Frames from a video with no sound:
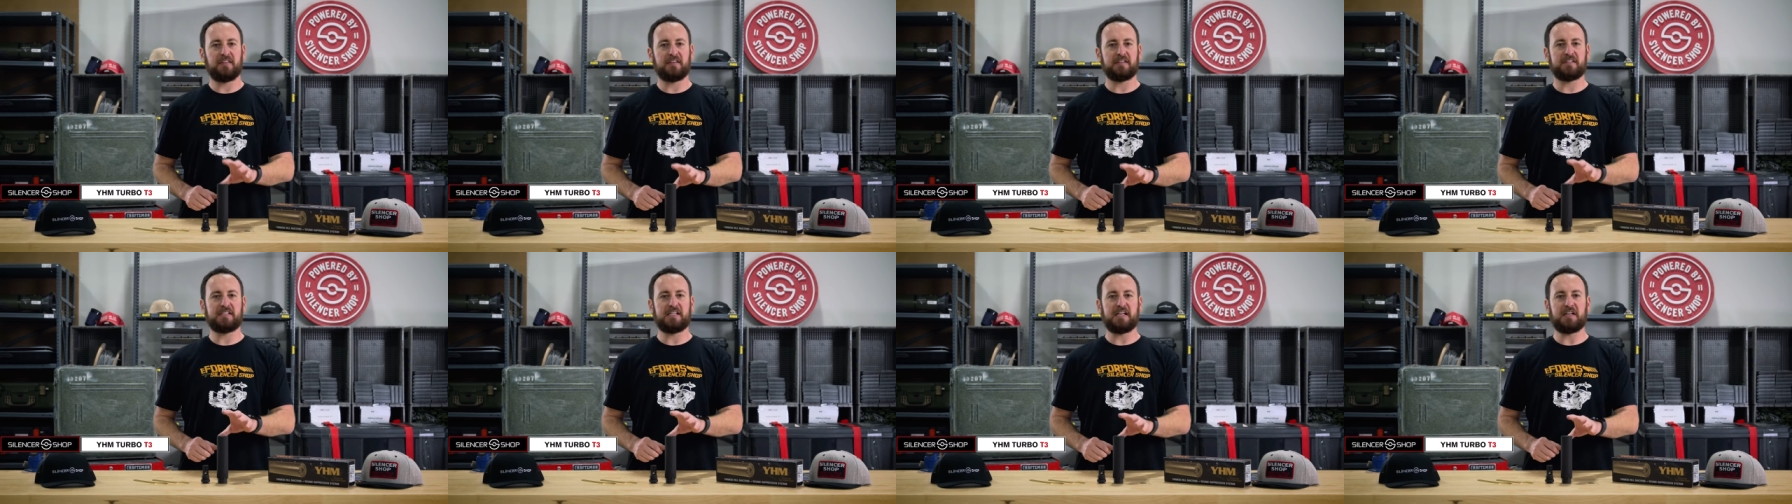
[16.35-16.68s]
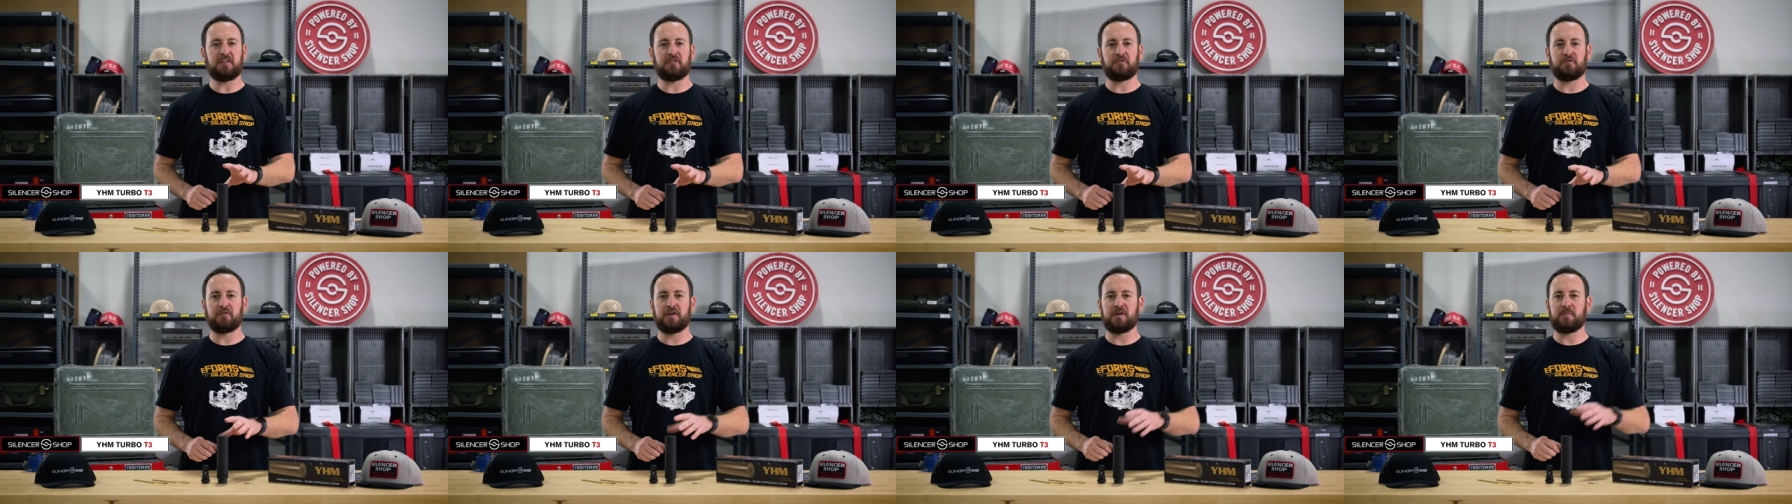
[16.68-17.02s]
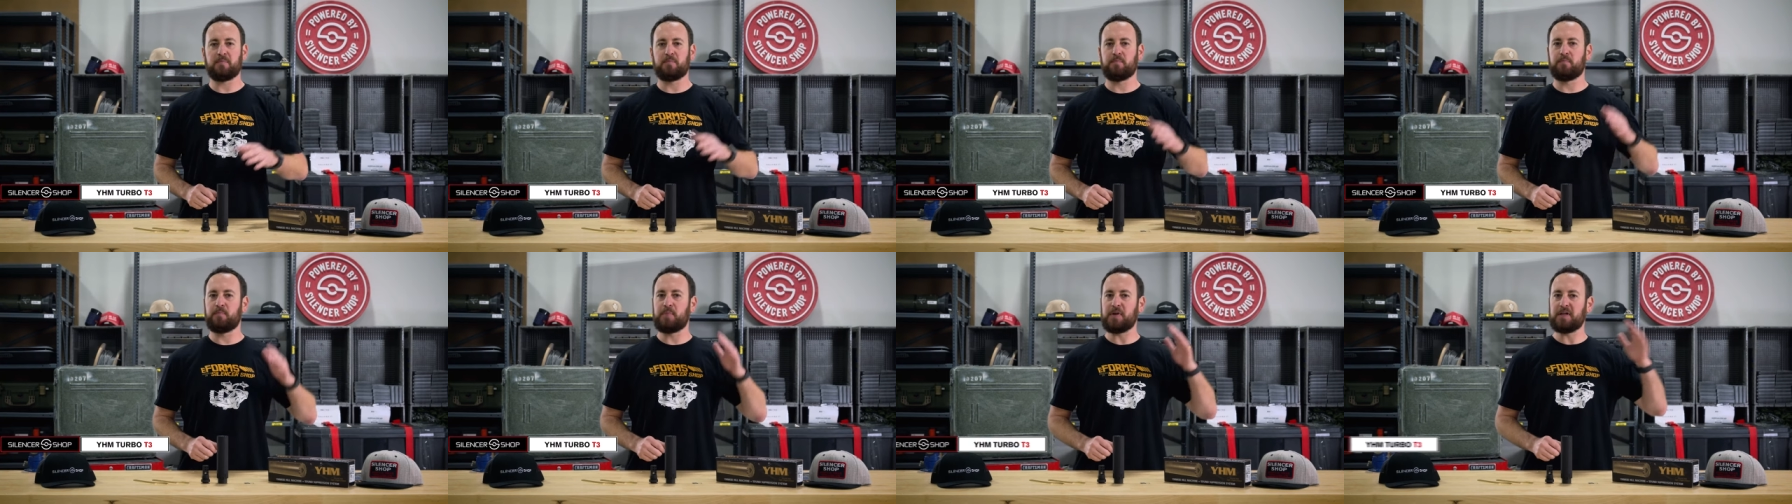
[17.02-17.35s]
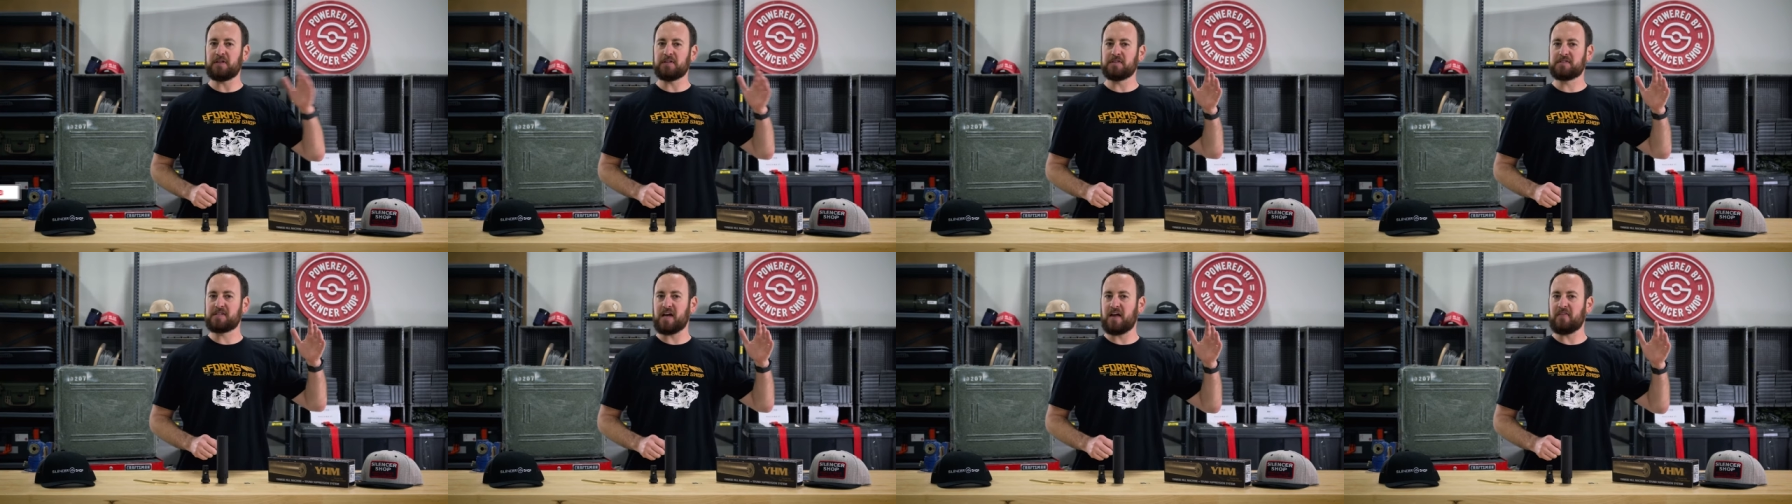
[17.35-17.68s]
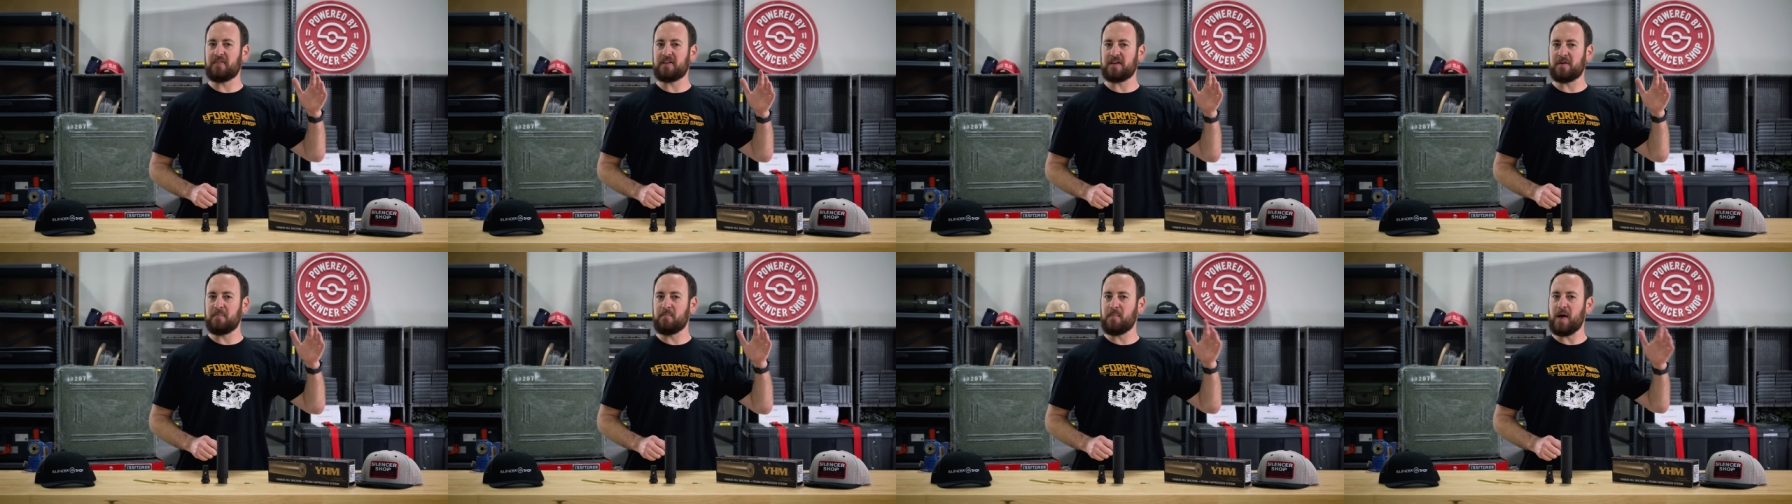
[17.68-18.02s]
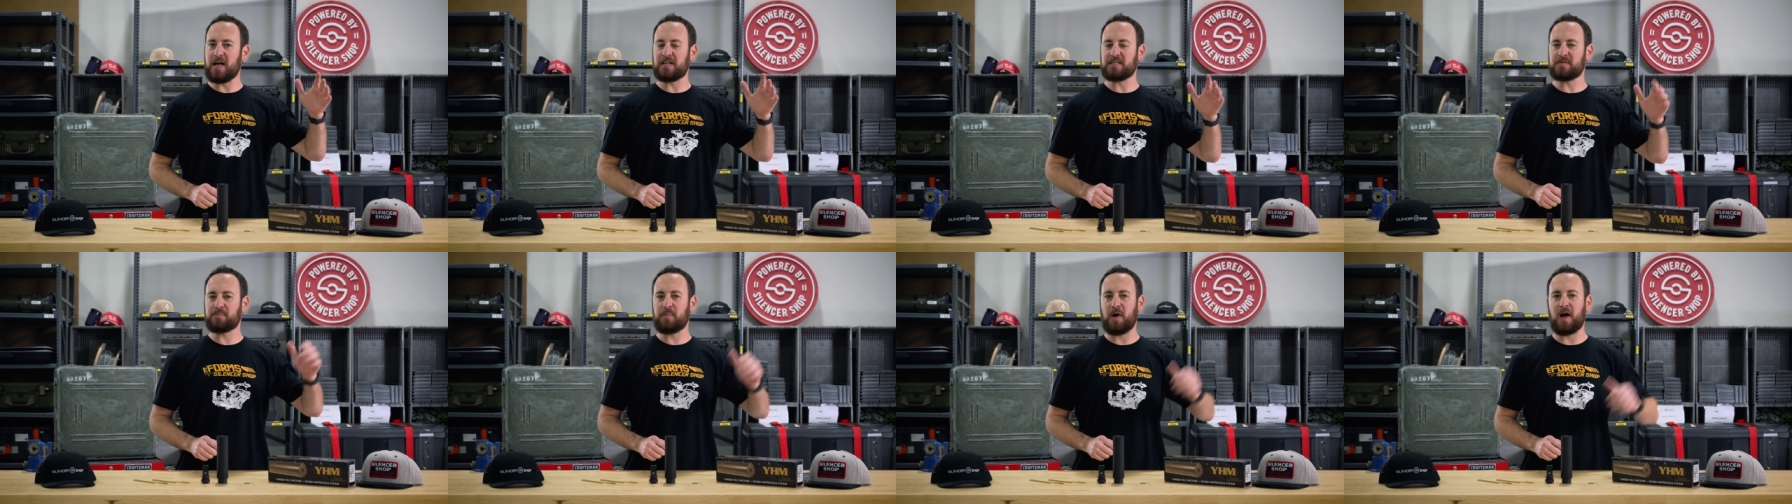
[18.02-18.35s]
The T3 builds on the
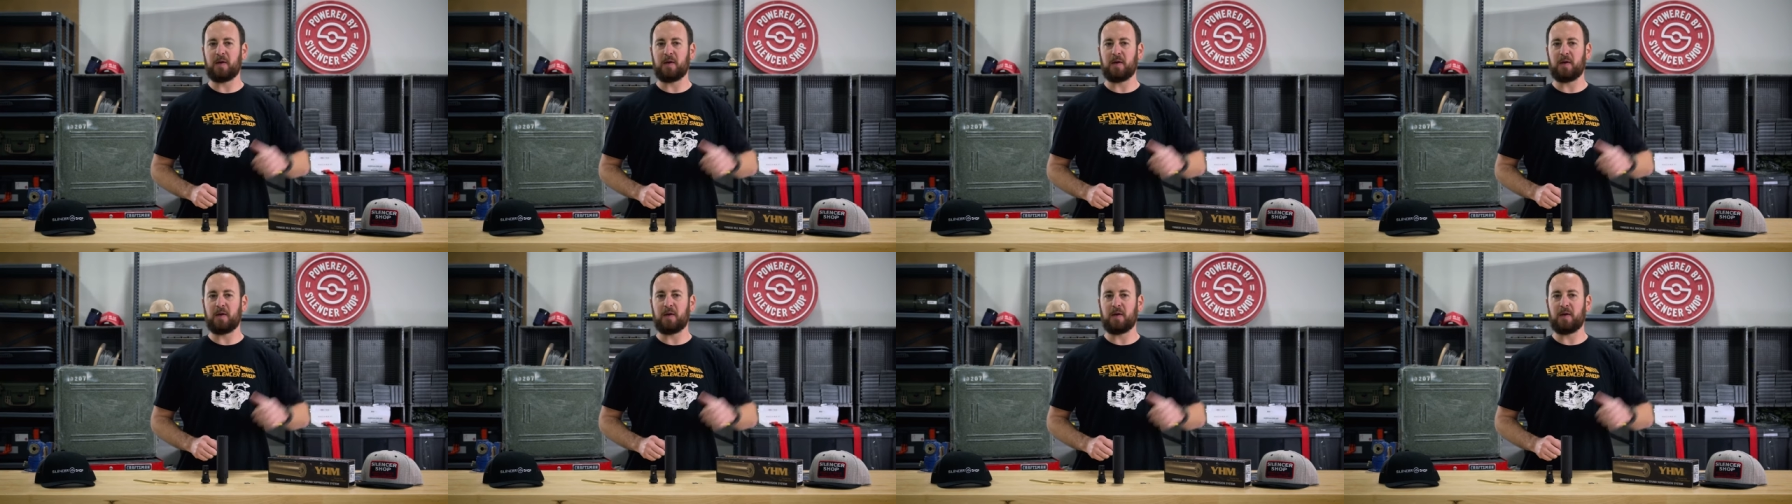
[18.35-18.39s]
immense